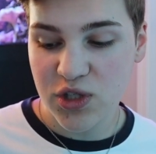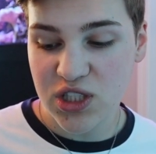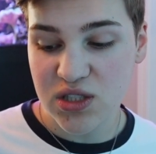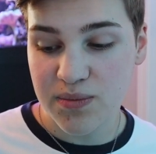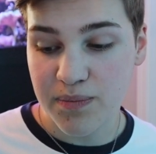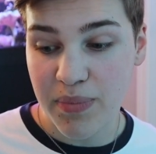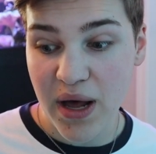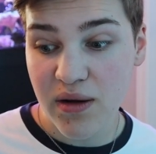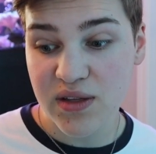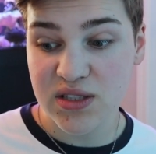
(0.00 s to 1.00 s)
which is
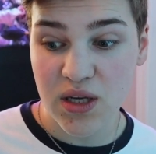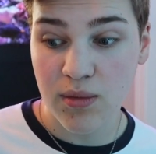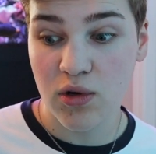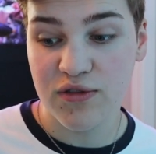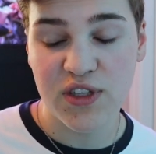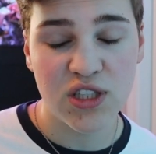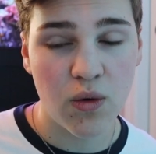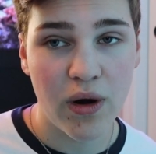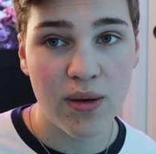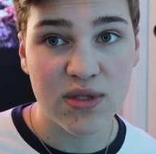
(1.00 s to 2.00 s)
better than some goldfish
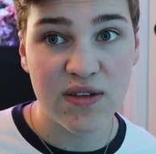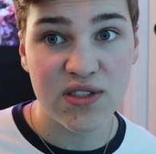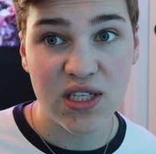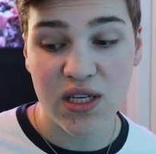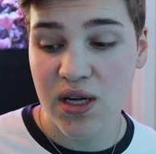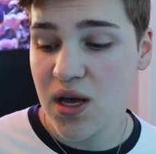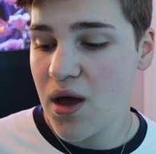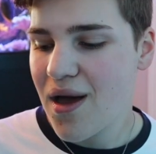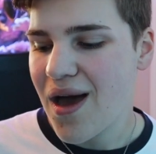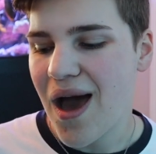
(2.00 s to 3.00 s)
aquariums I've seen.
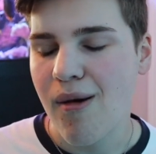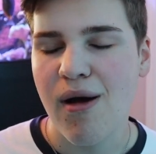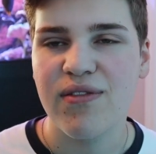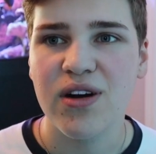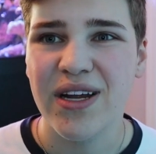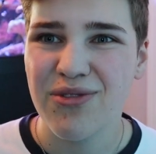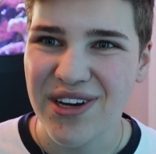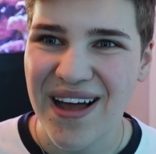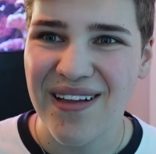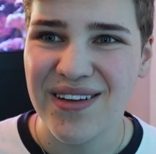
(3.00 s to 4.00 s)
However, in
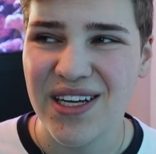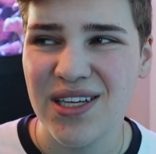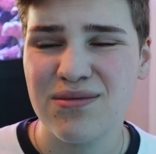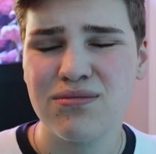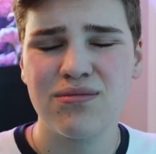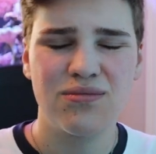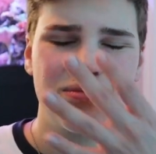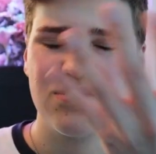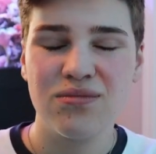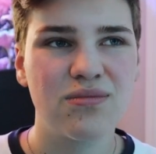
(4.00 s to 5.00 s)
reality,
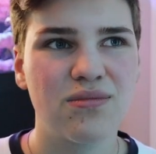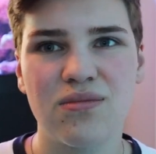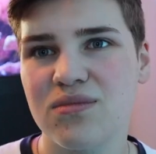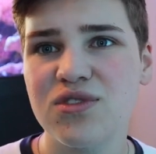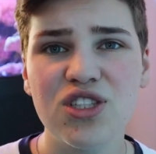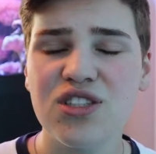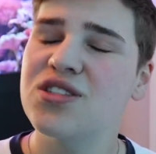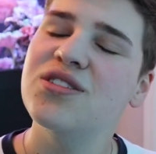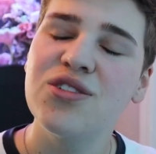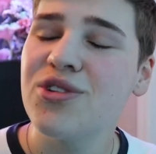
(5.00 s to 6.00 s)
just
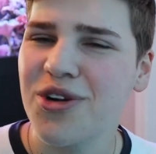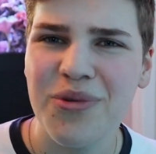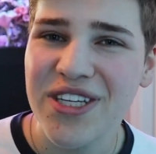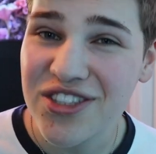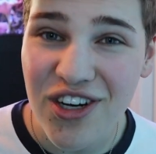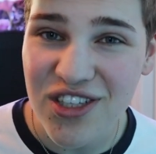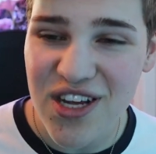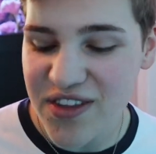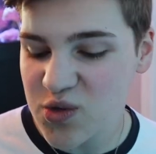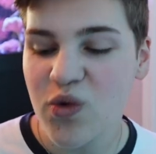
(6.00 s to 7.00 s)
do your research
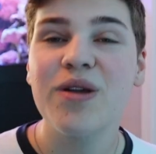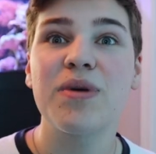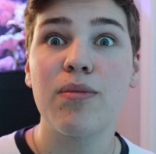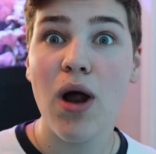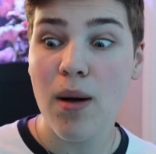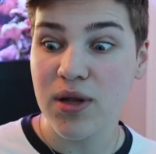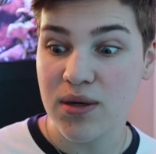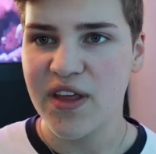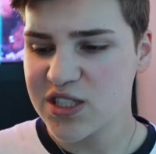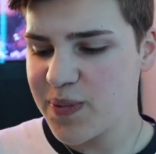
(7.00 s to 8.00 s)
and this wouldn't be a problem. This